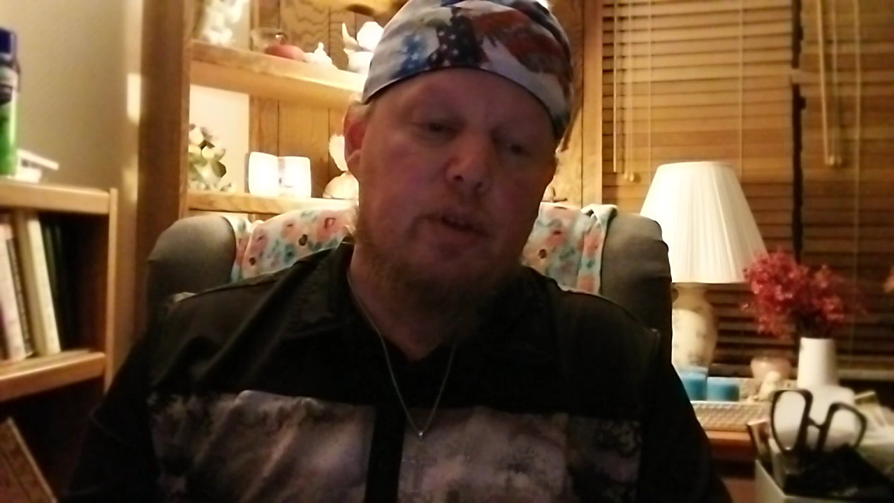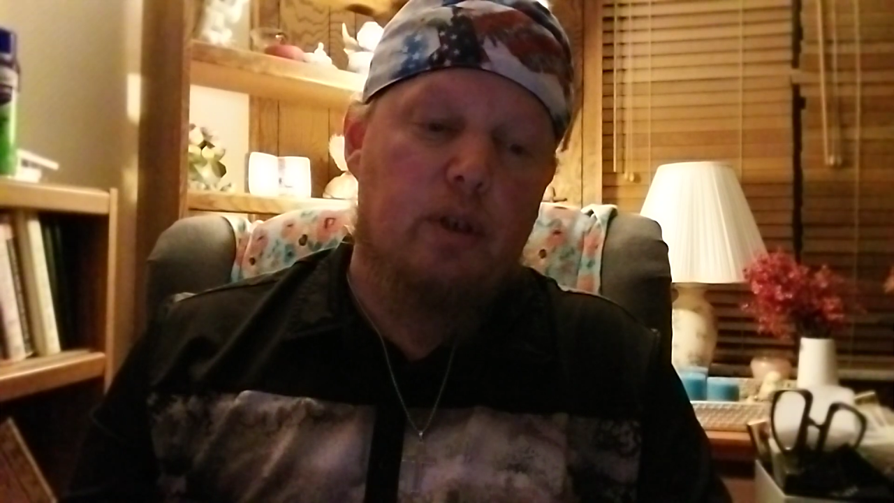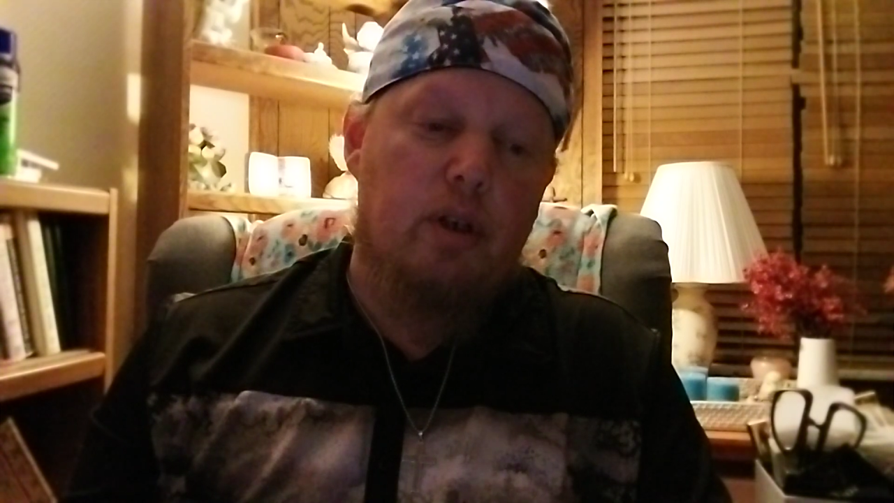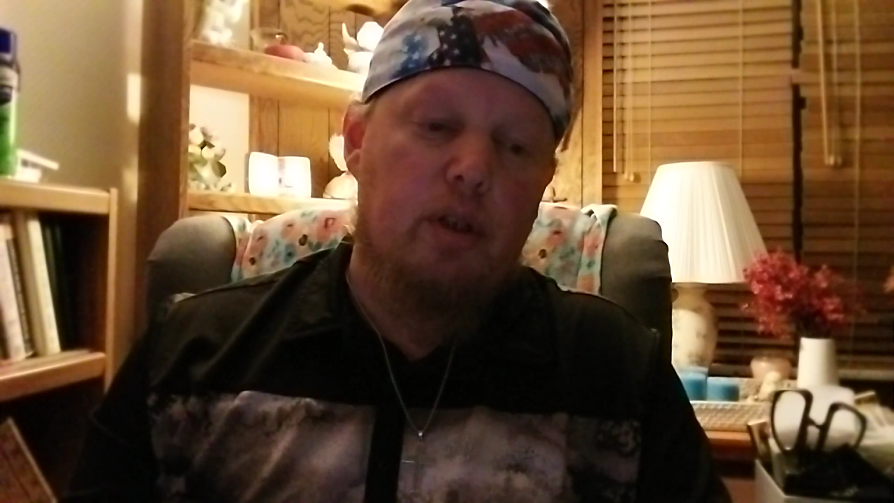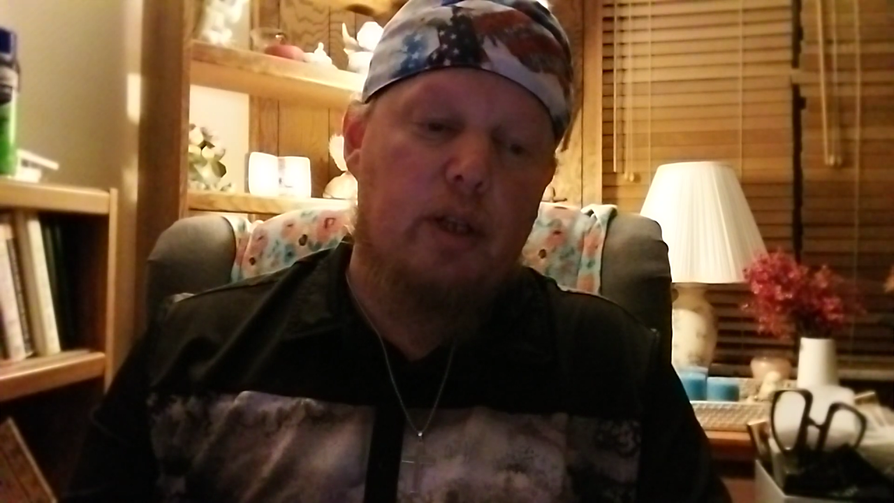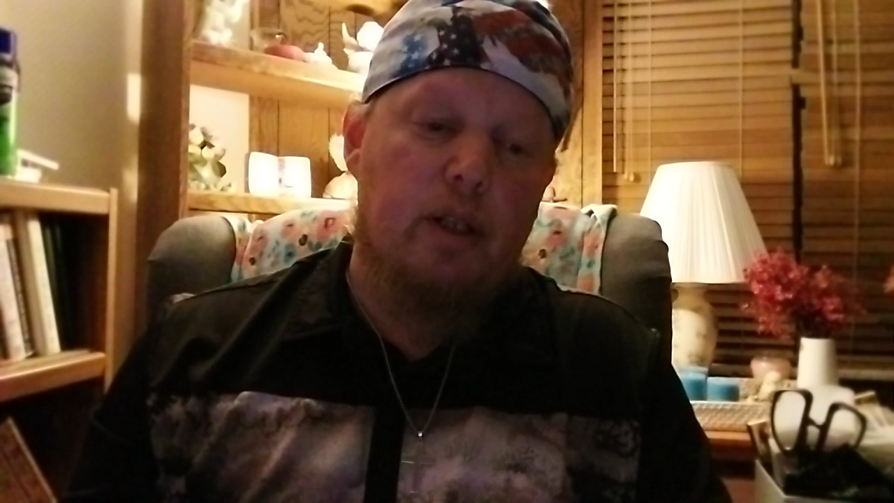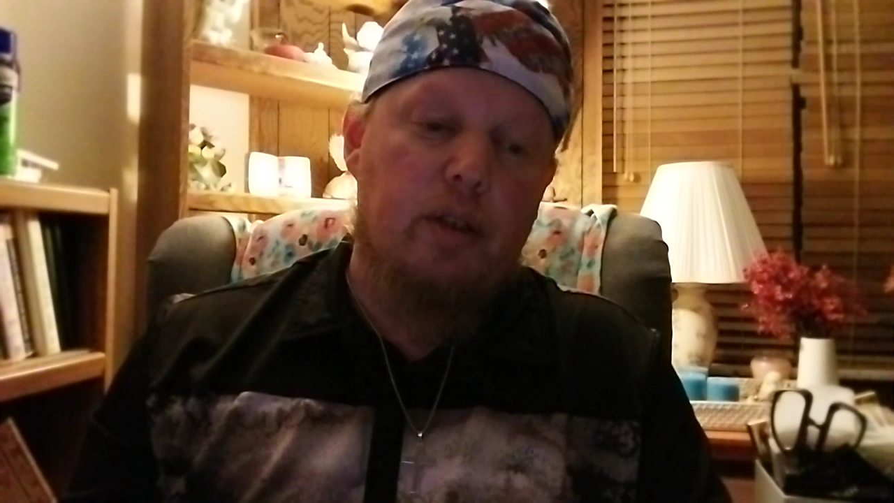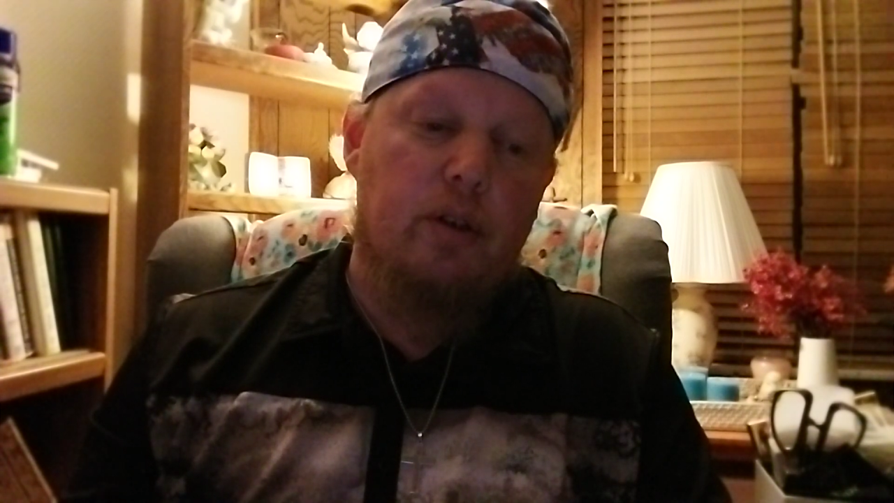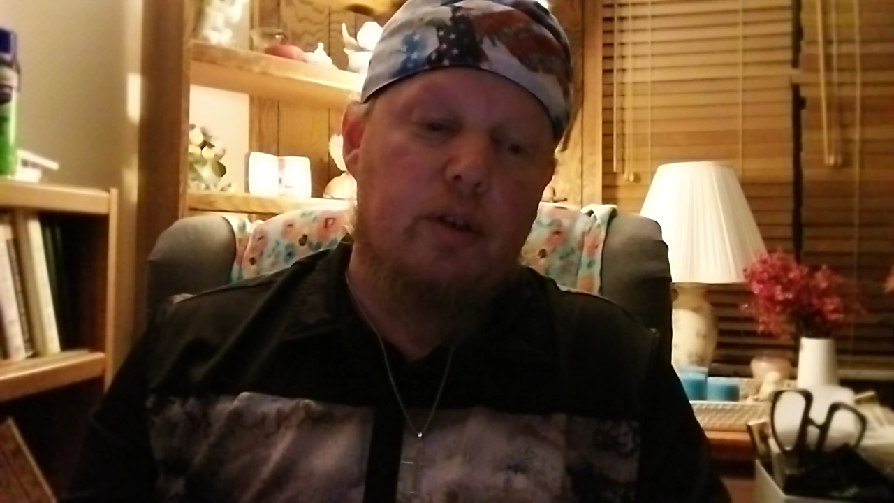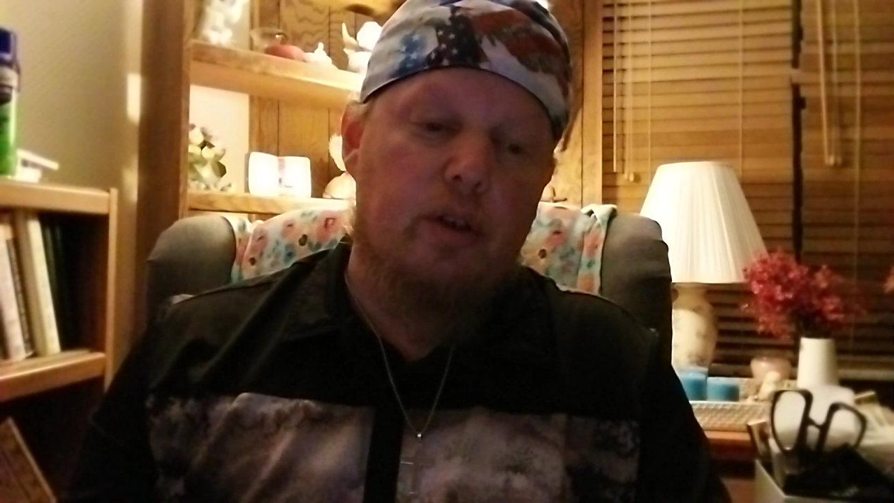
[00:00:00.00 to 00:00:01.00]
are unlikely
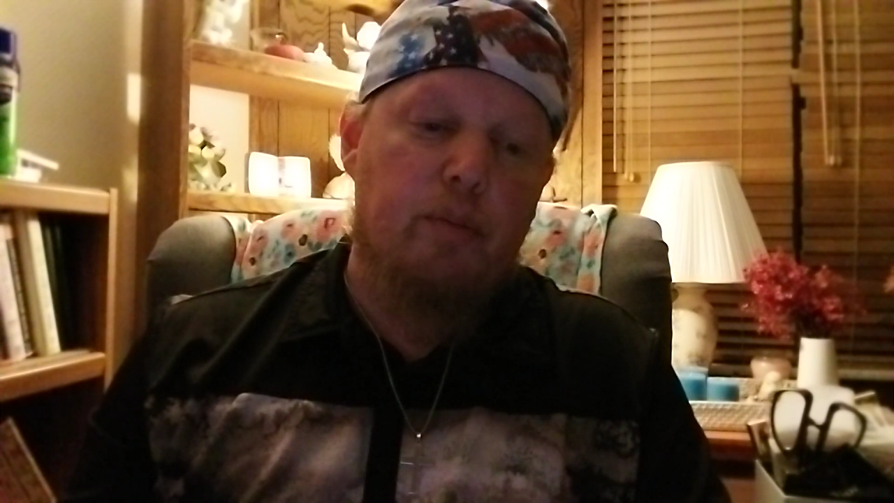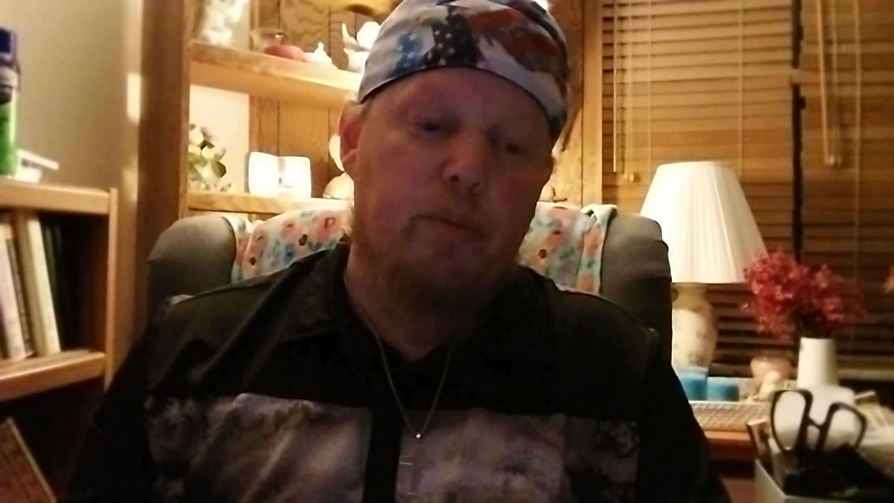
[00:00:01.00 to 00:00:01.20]
to occur in